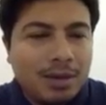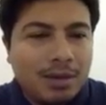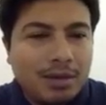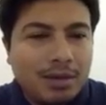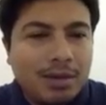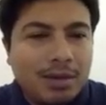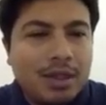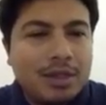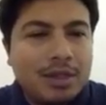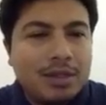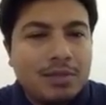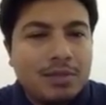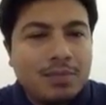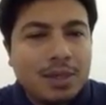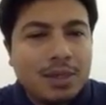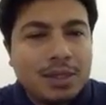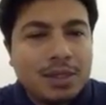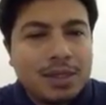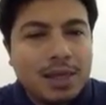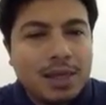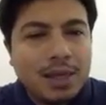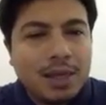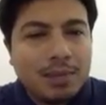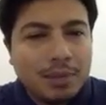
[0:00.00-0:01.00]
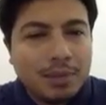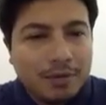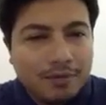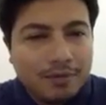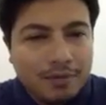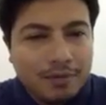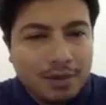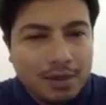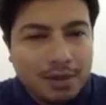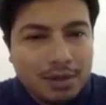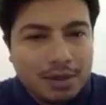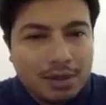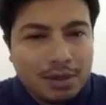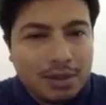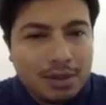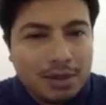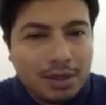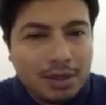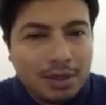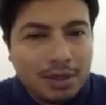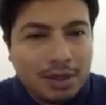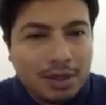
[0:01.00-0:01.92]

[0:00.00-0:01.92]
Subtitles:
this must happen first.